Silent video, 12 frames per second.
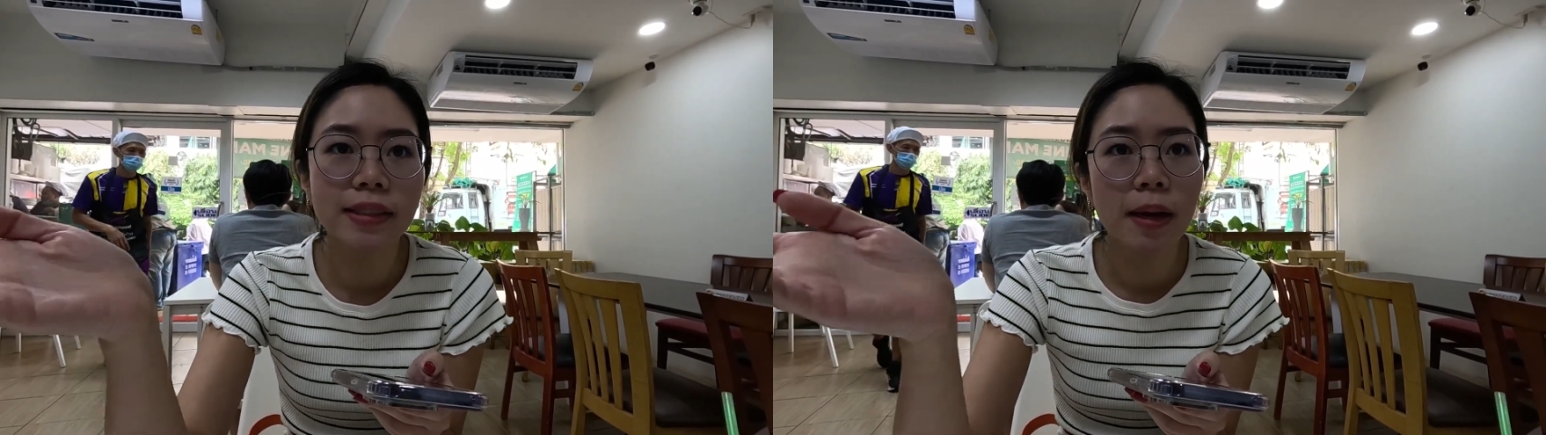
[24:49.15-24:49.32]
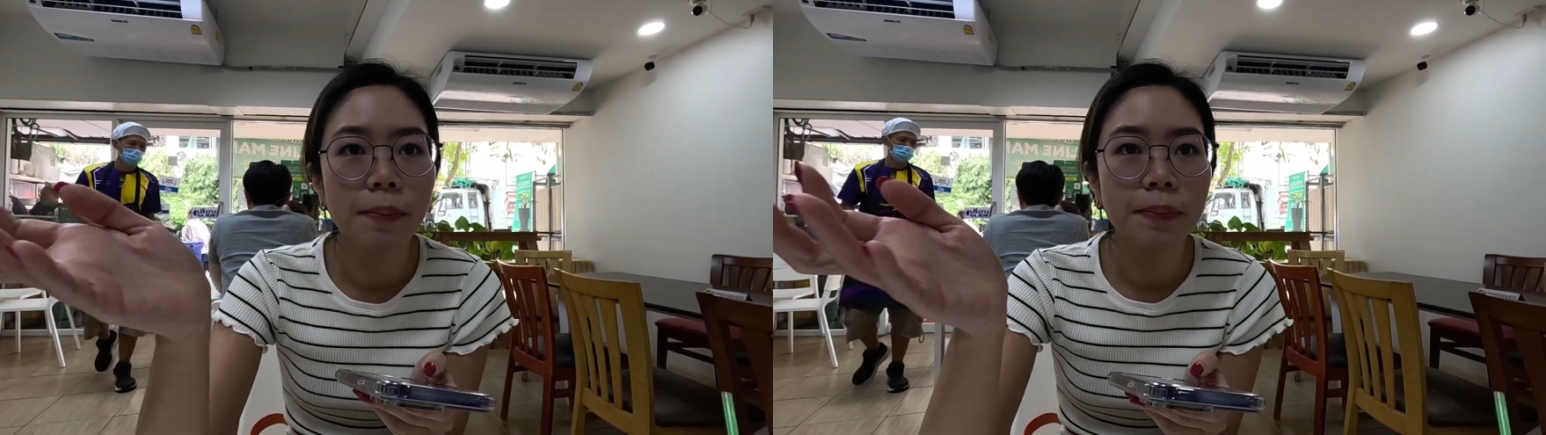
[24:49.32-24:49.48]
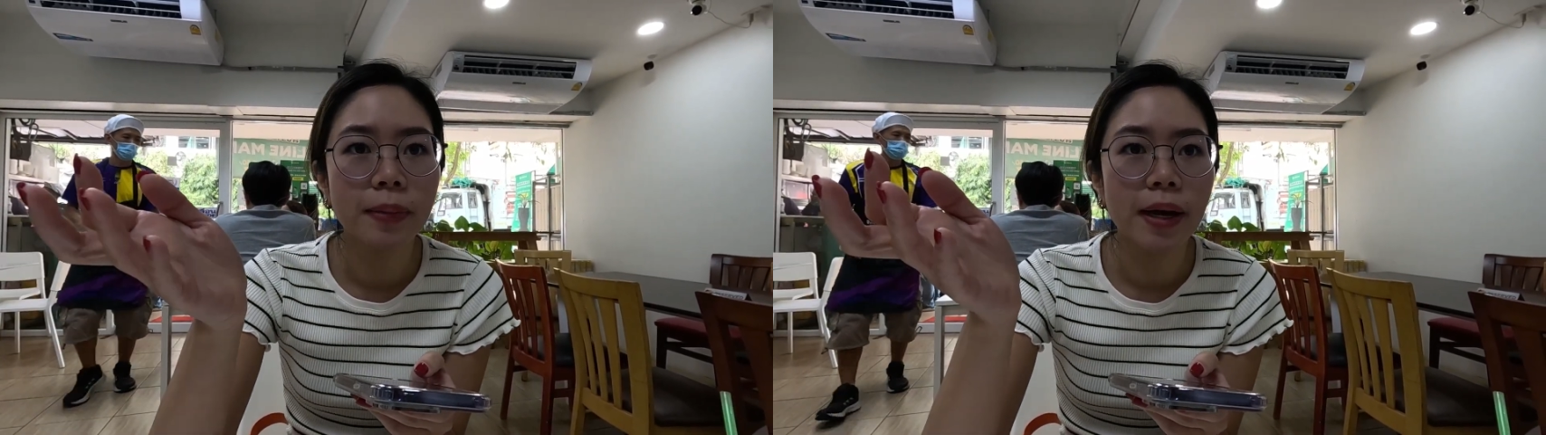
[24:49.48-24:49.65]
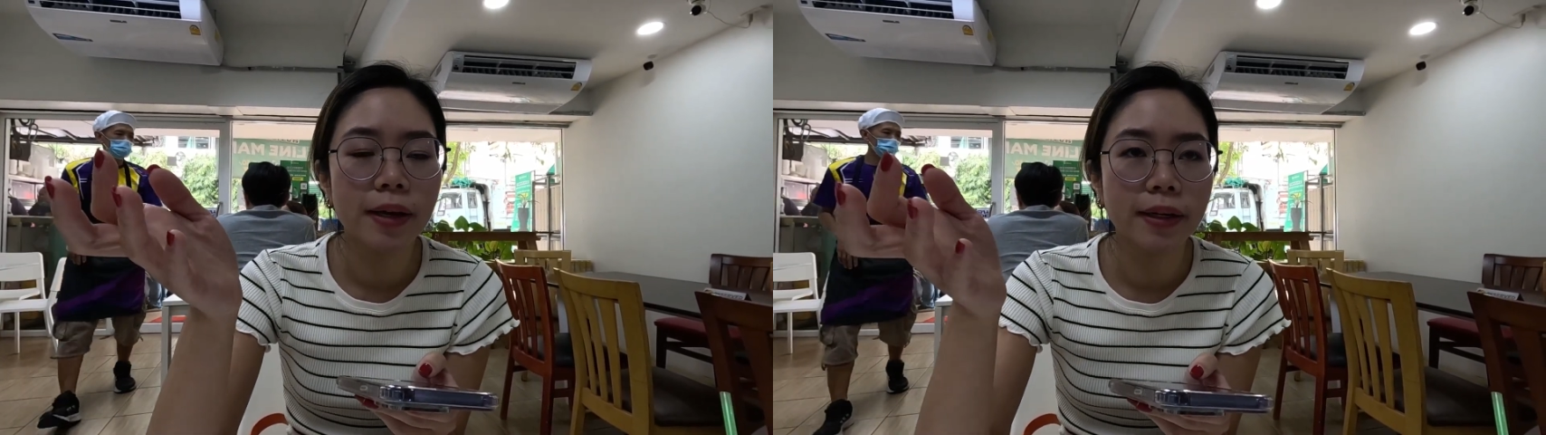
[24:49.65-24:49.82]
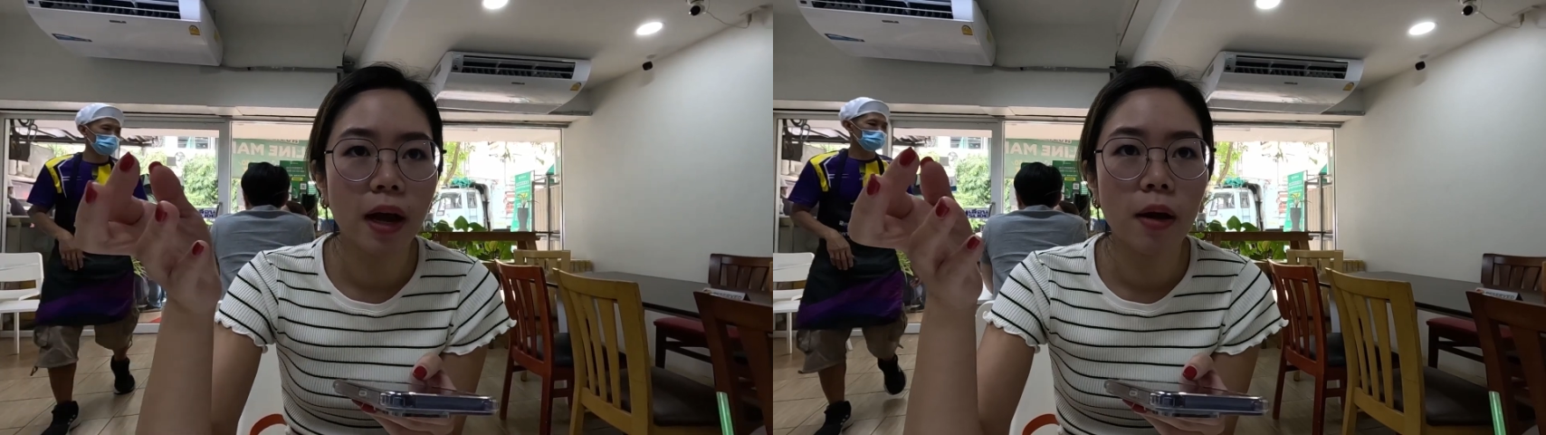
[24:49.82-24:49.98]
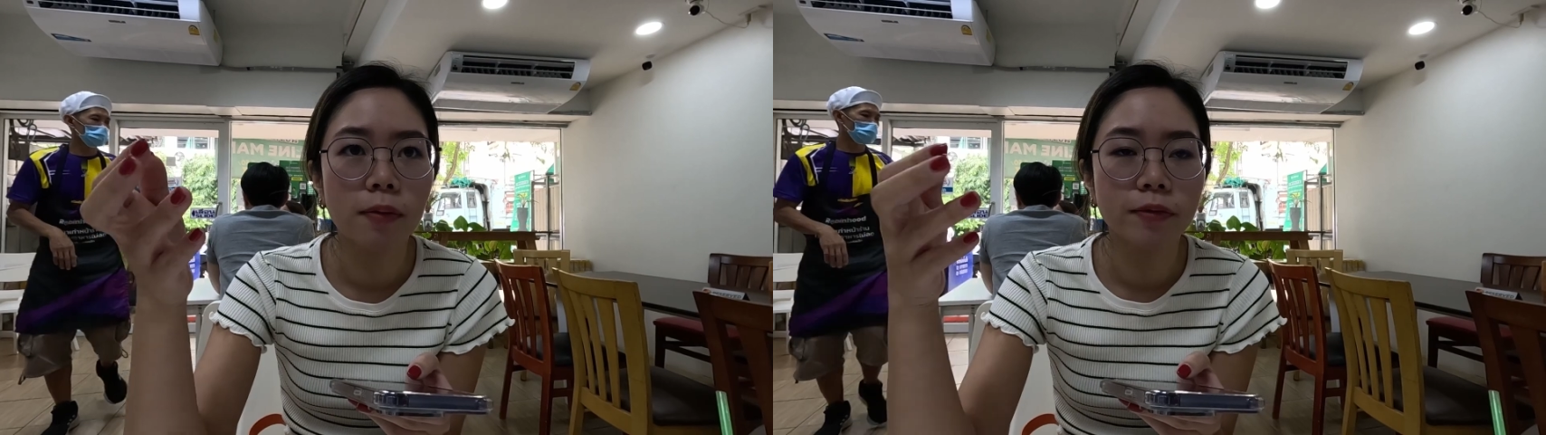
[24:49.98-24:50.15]
some might
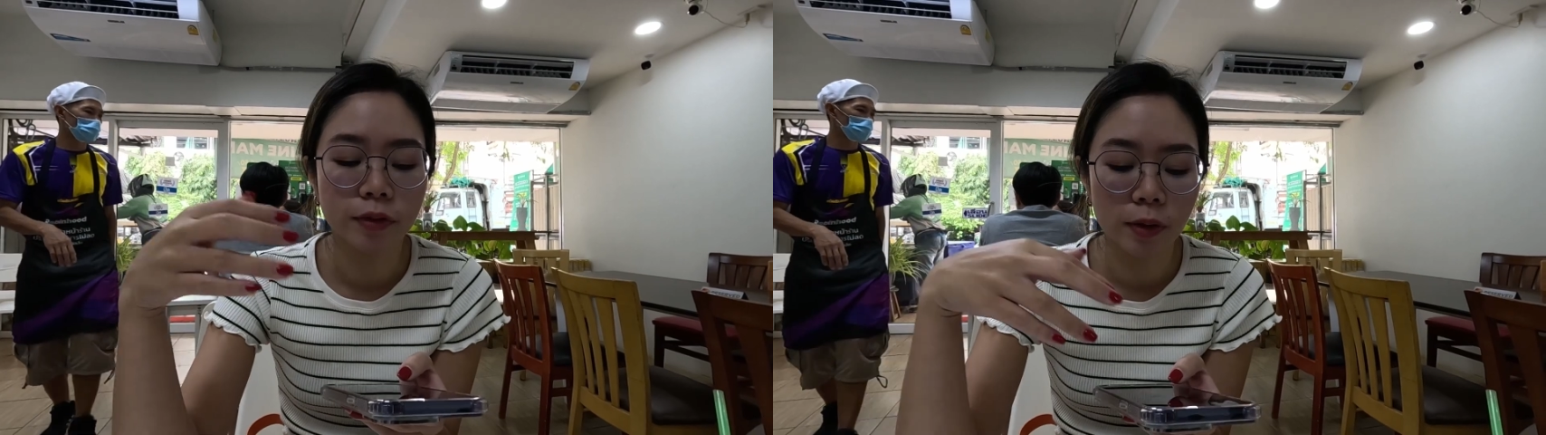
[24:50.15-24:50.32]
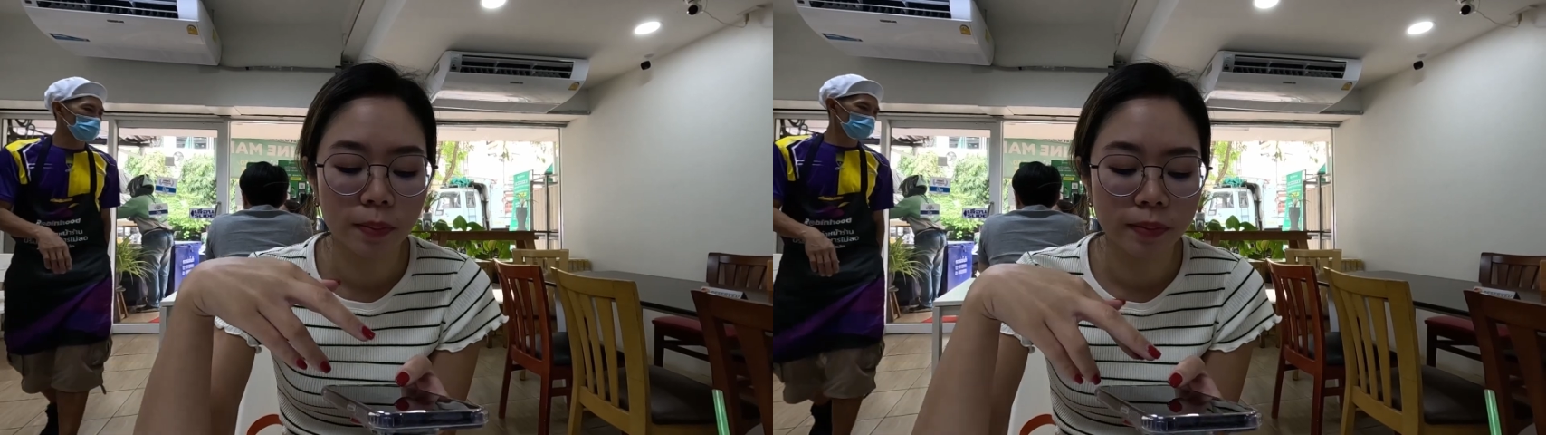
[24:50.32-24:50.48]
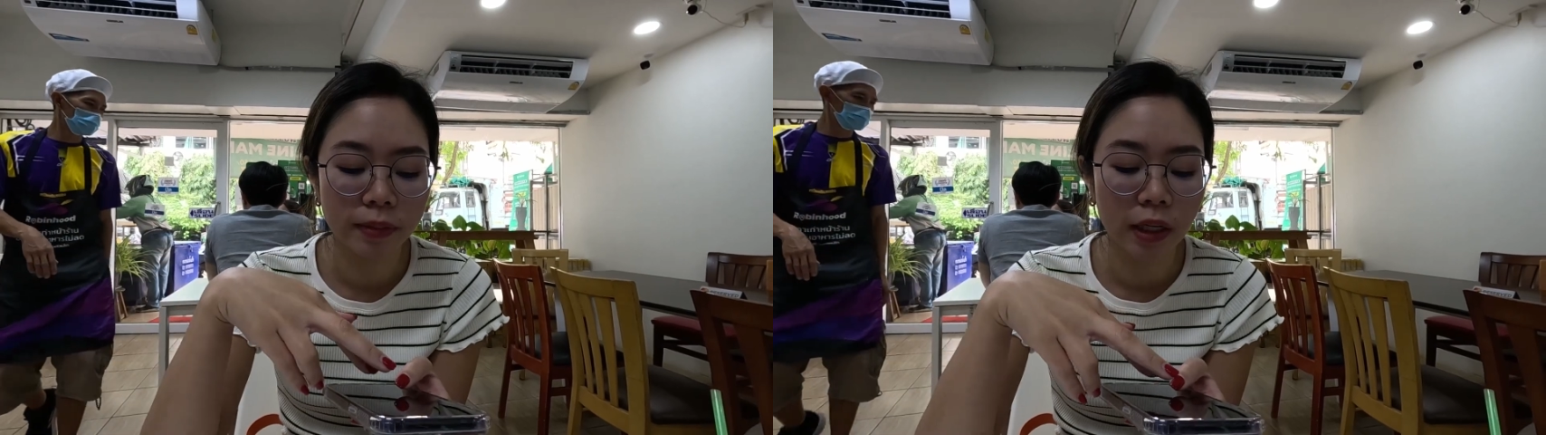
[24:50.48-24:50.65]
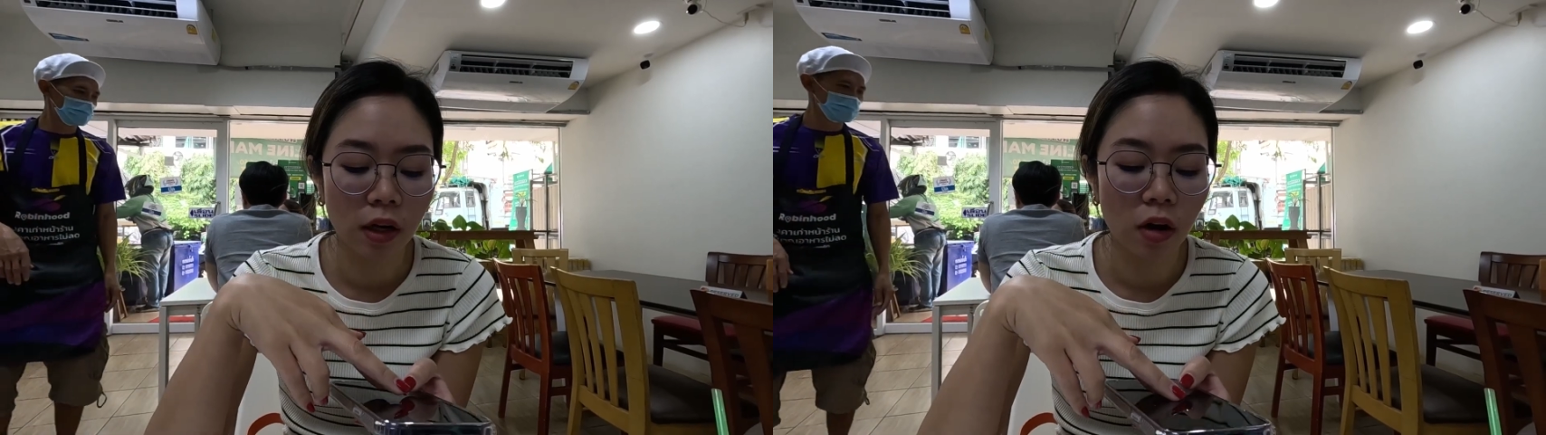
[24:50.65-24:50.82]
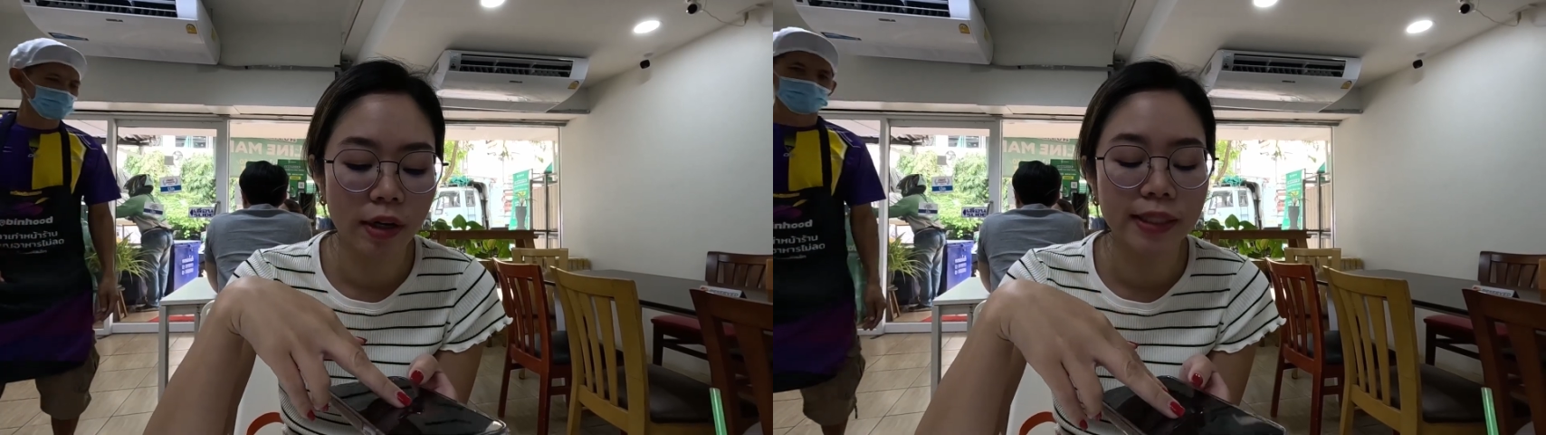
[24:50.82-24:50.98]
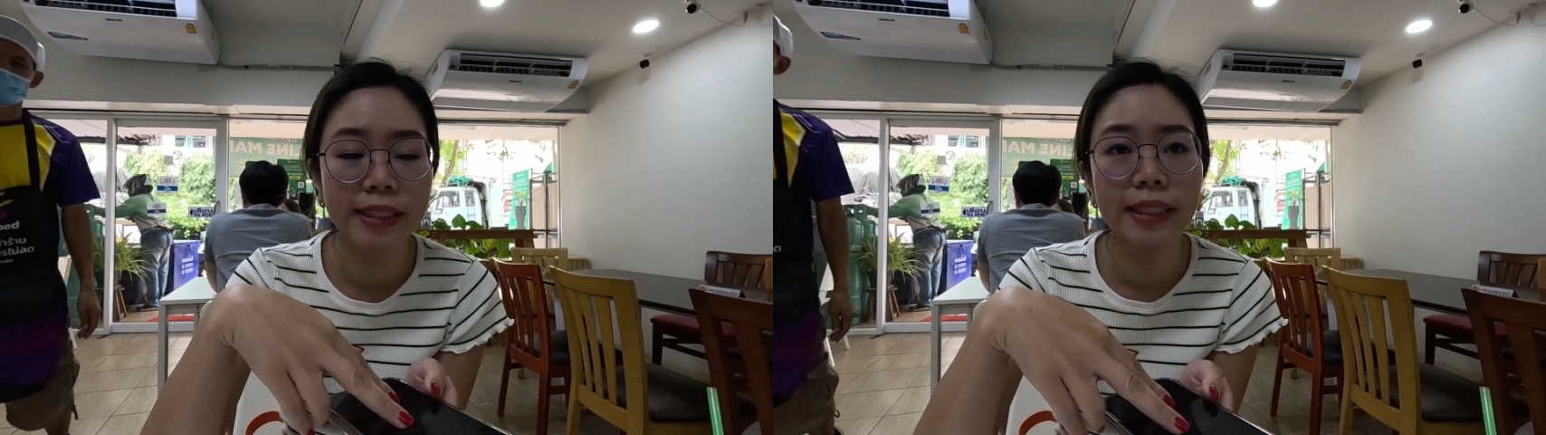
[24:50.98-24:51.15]
come from
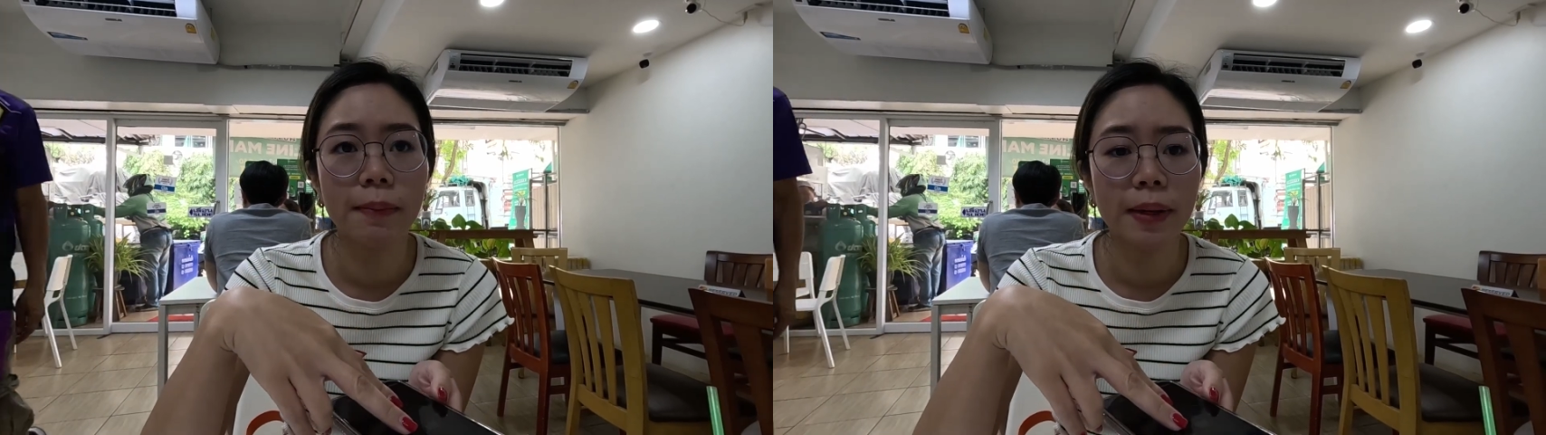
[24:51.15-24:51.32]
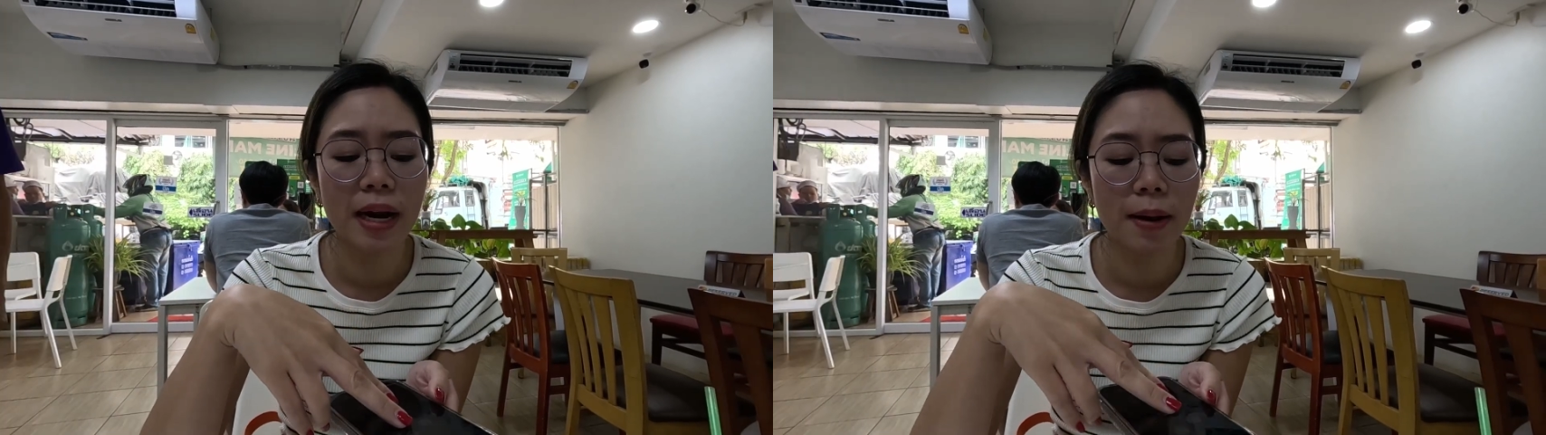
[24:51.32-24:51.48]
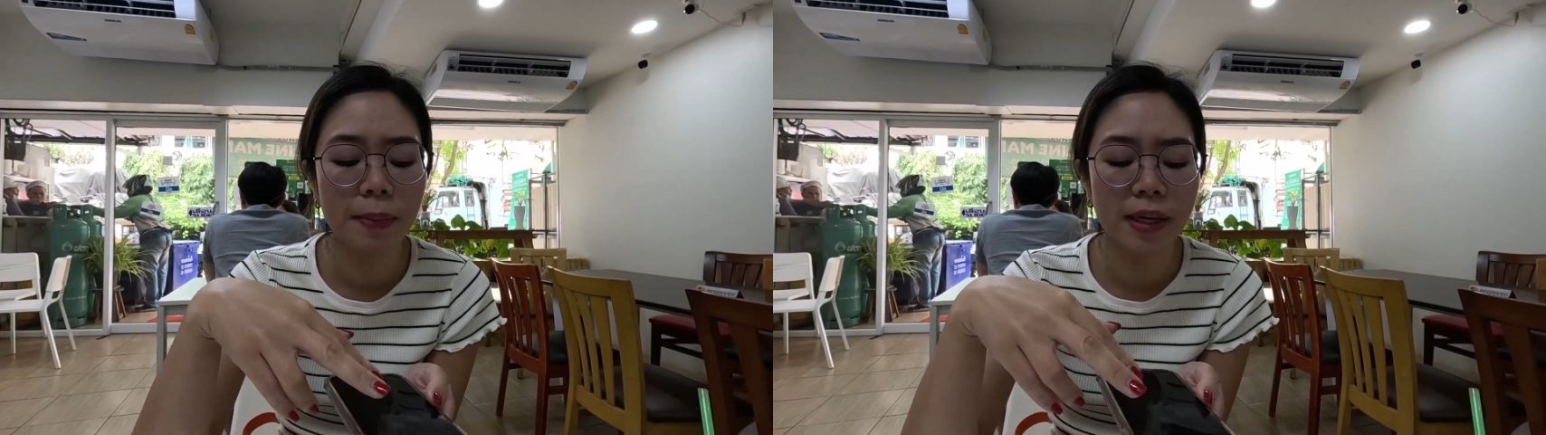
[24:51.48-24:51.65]
Nakhon Si Thammarat,